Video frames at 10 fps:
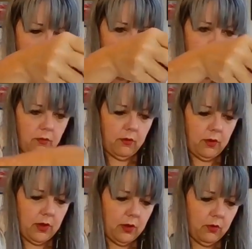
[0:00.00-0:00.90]

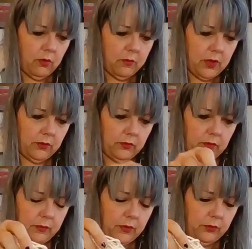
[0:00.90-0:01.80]
How am I
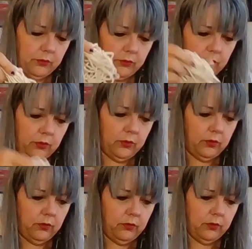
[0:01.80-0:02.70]
supposed to
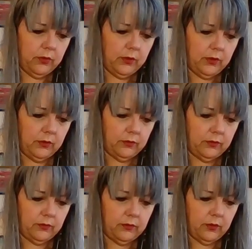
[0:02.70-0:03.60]
do
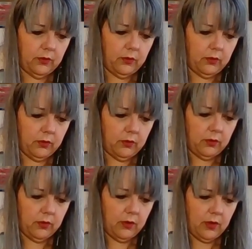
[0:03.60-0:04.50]
this?
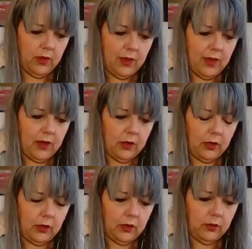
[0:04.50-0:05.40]
And
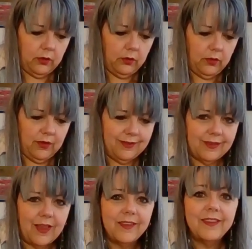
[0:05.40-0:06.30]
I gotta do
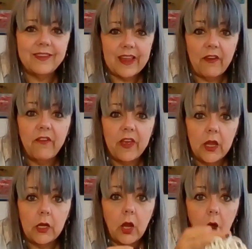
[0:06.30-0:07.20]
this
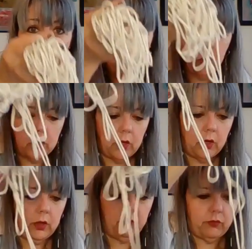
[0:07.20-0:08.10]
7 more
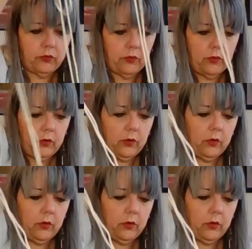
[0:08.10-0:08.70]
times.